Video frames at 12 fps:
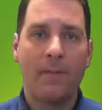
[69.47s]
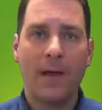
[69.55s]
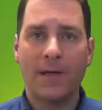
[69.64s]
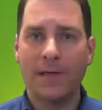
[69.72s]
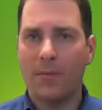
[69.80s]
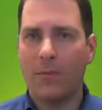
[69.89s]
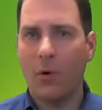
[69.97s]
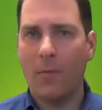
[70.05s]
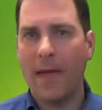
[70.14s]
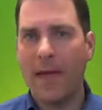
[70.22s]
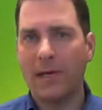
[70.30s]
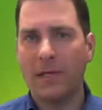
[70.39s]
Makes it more
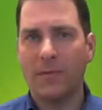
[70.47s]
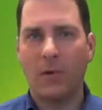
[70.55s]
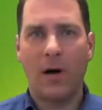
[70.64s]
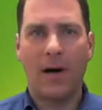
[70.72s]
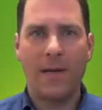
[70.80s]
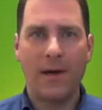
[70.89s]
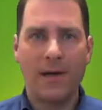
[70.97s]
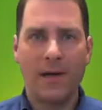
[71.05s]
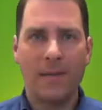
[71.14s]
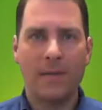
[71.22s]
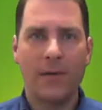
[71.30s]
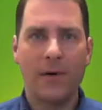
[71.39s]
manageable on the
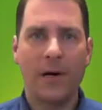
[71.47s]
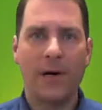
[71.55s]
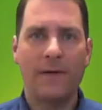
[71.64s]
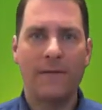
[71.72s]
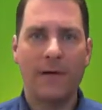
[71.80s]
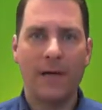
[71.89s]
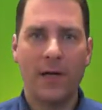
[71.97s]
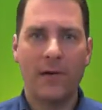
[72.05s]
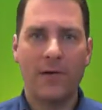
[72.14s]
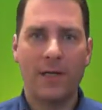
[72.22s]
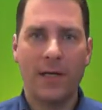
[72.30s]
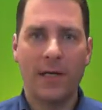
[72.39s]
number of
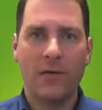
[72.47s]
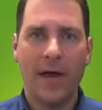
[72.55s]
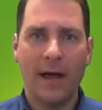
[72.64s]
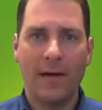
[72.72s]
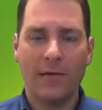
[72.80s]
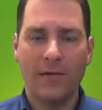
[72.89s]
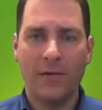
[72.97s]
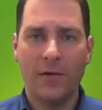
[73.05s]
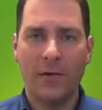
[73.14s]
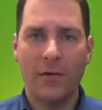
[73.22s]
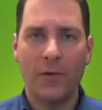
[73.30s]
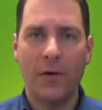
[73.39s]
videos that you have to
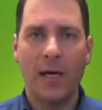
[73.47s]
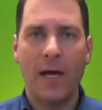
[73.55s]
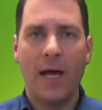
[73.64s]
view,